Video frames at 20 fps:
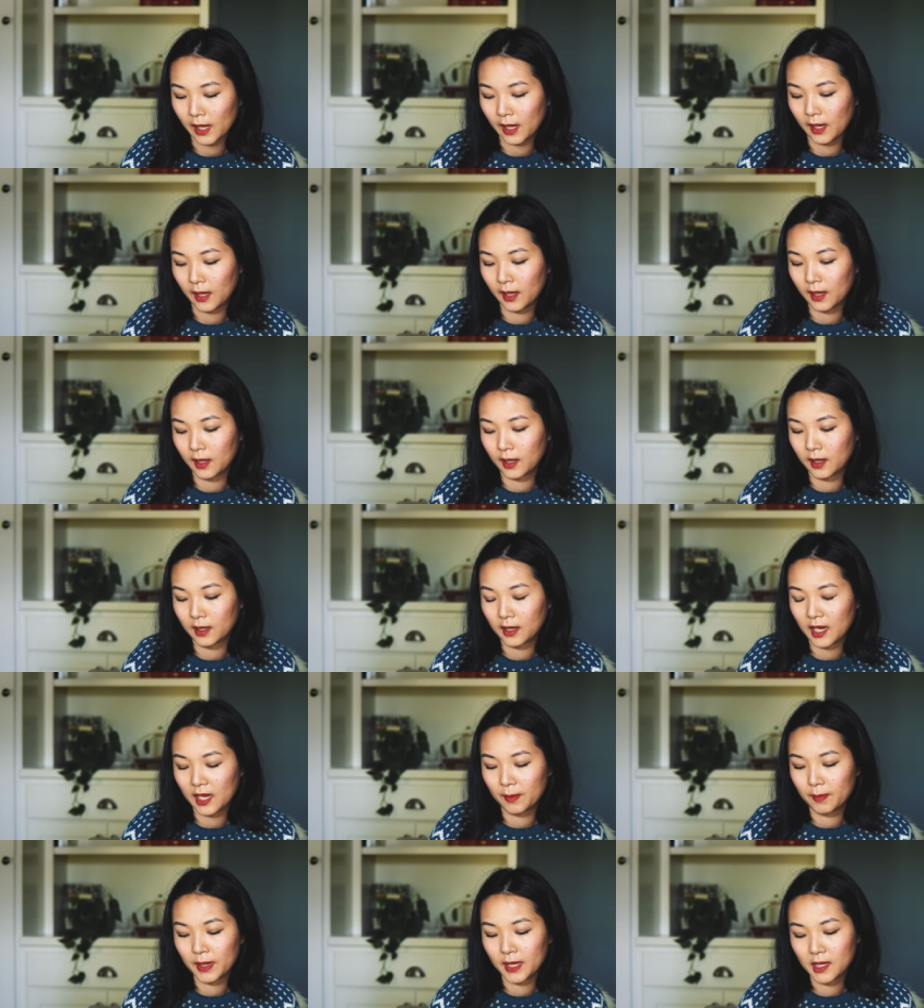
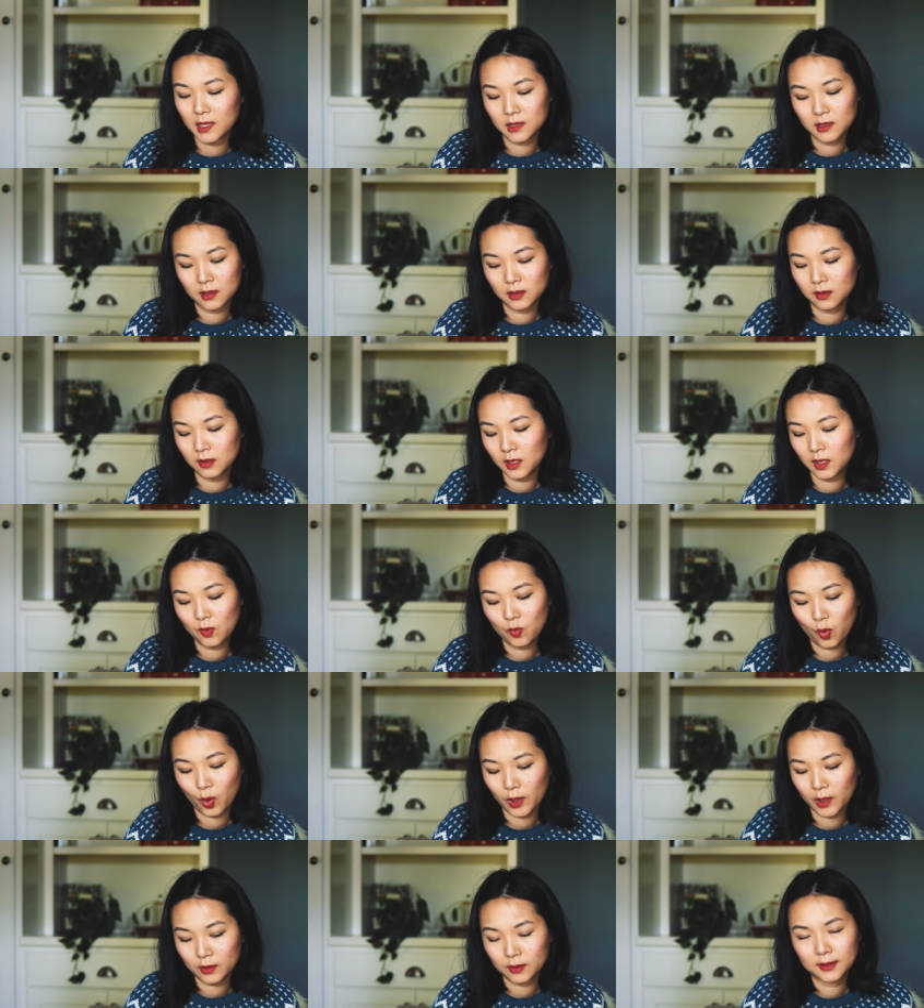And I basically
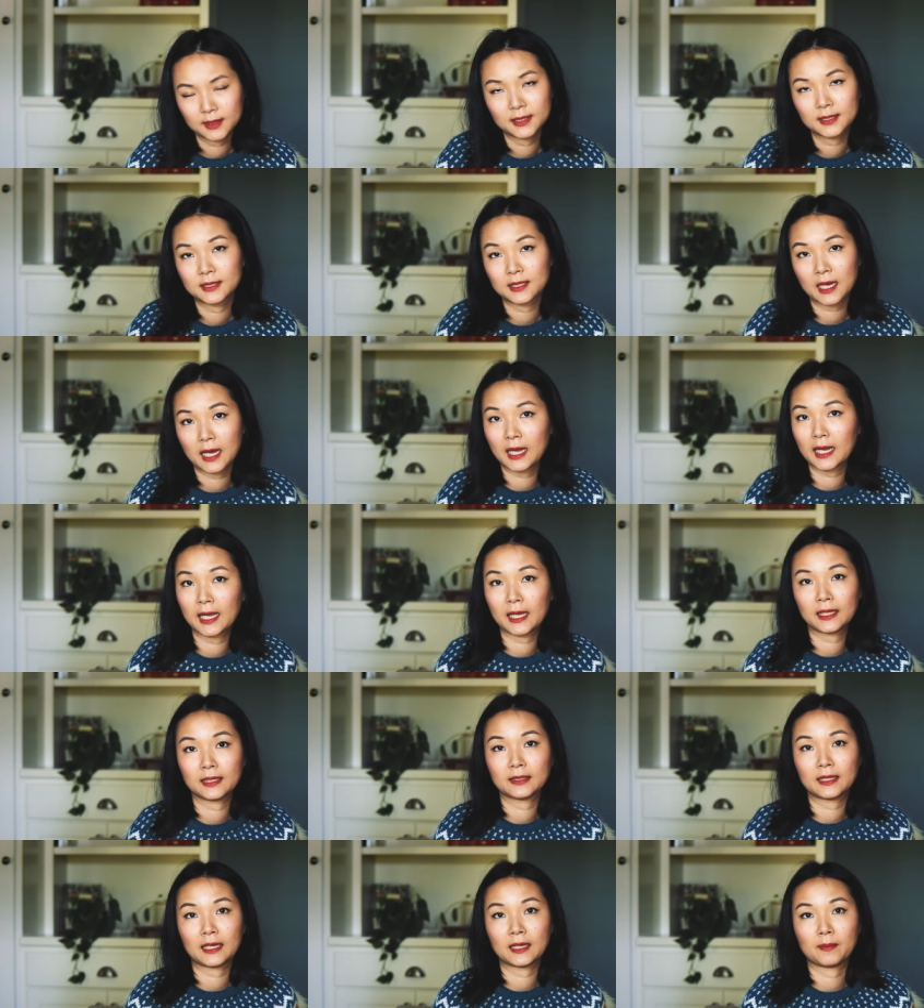wanted to
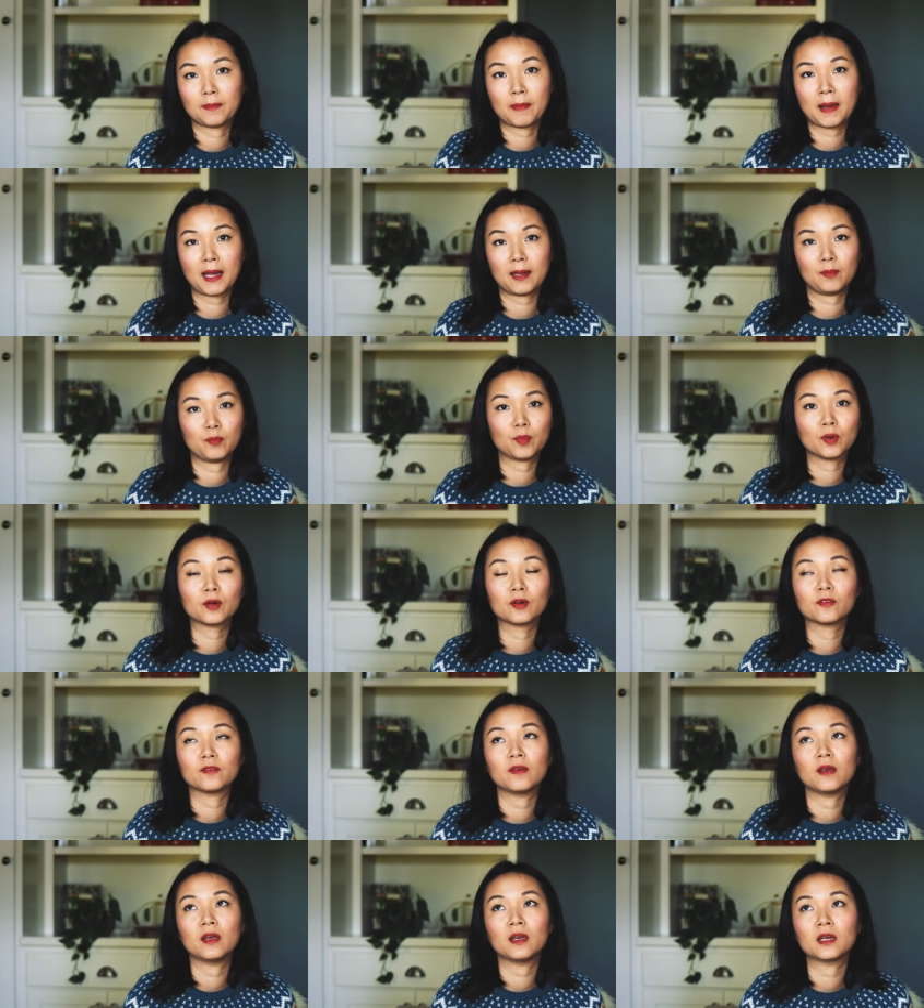design like my
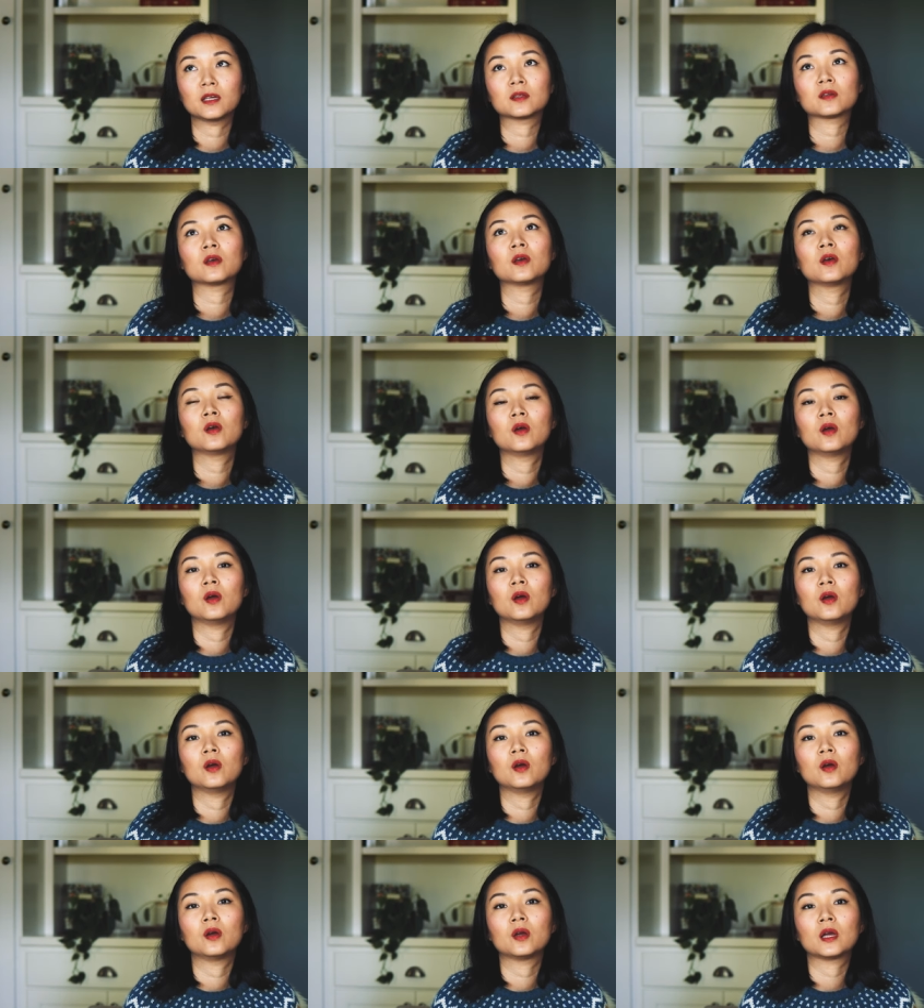perfect
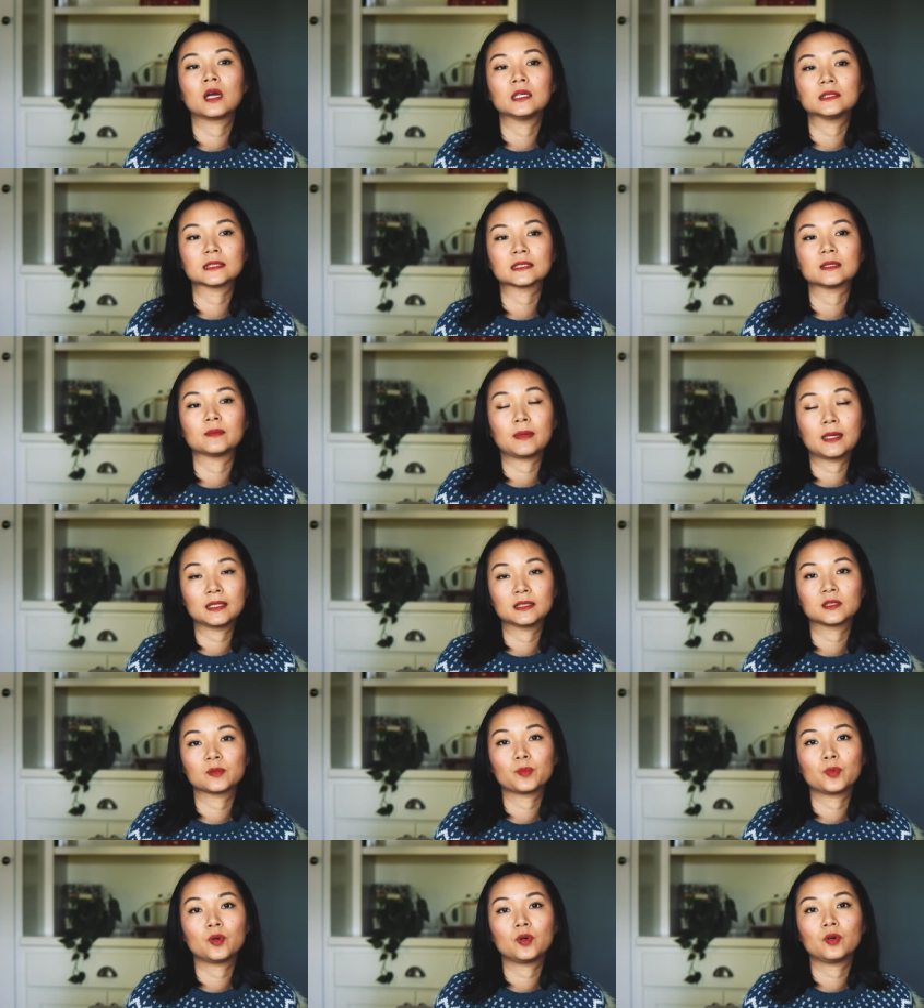
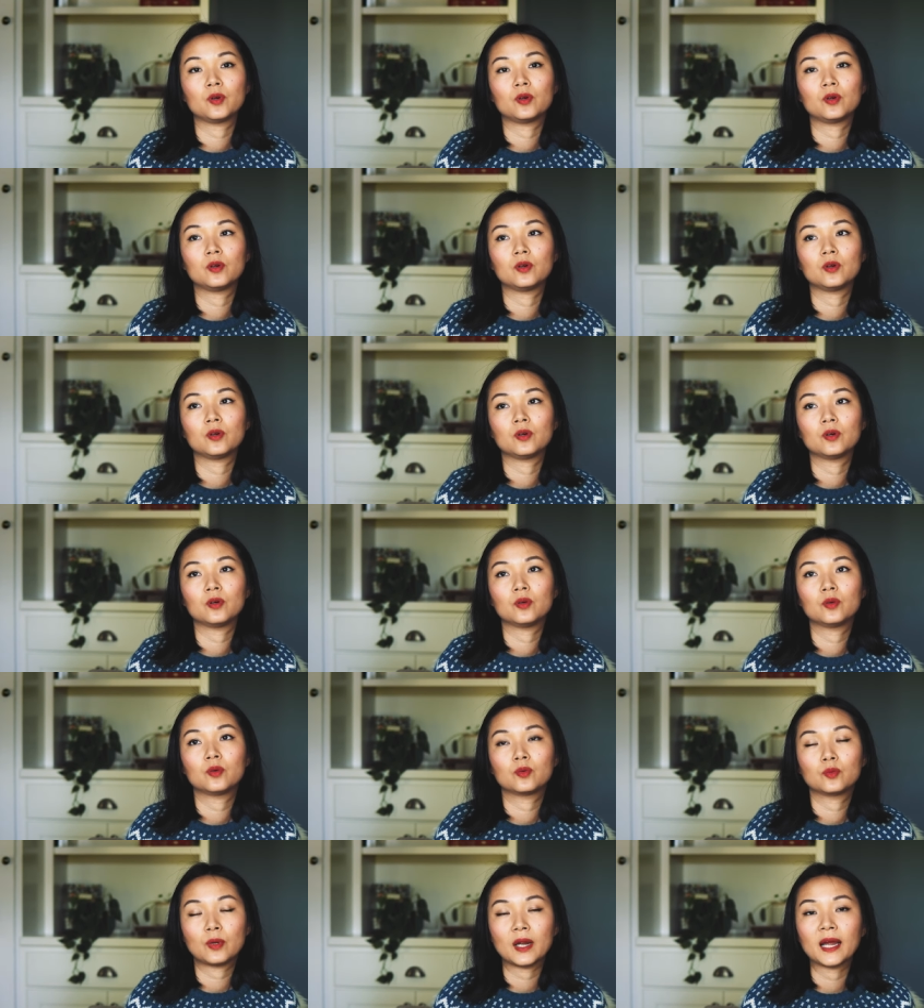customizable
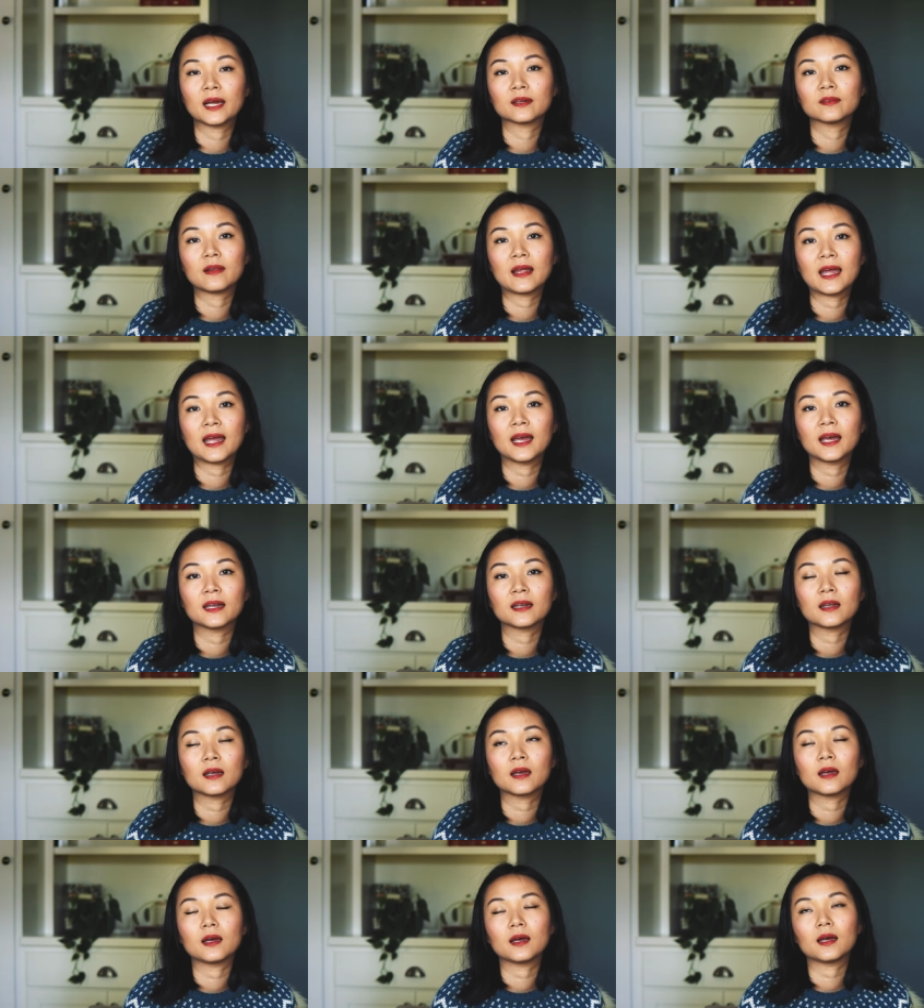
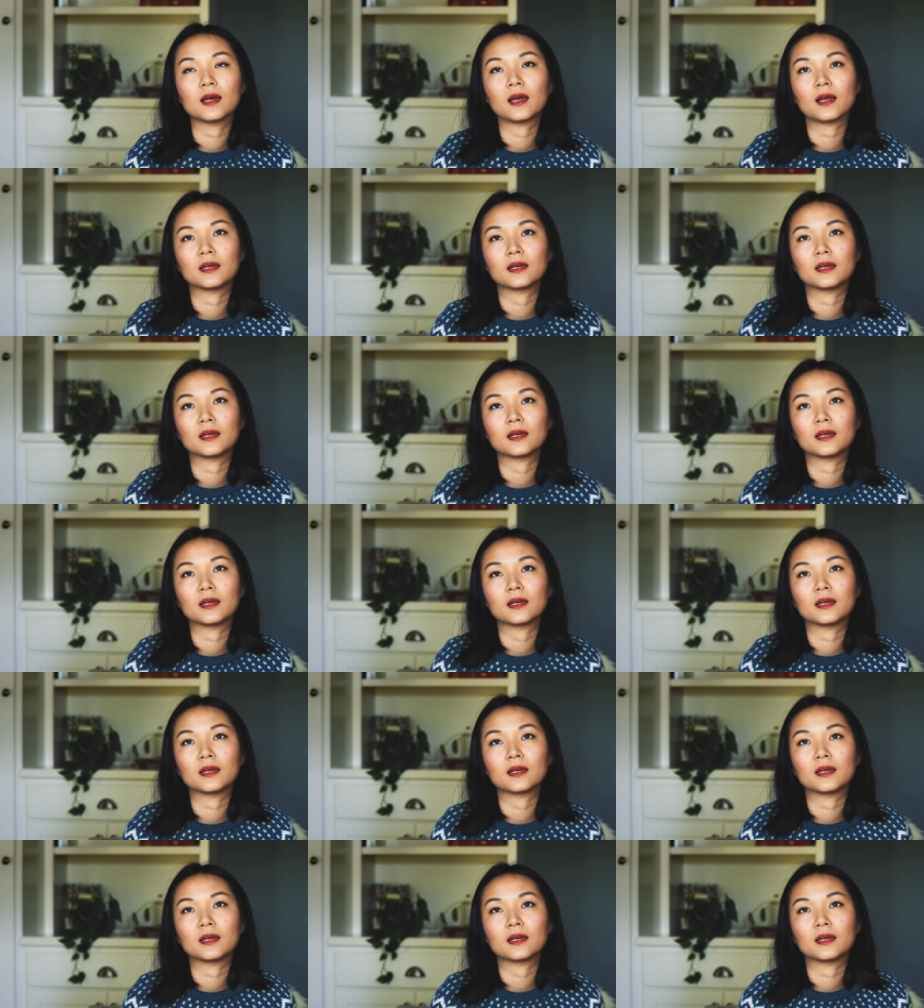raglan uh,